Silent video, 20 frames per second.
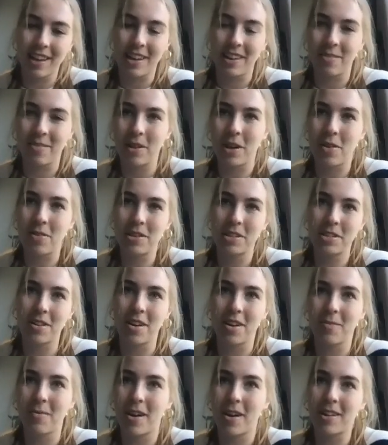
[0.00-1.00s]
And we always
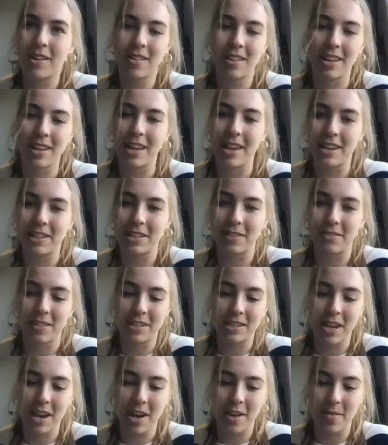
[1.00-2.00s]
talk about it clicking at
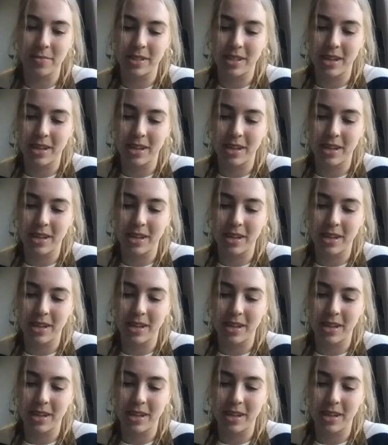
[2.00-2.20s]
different times.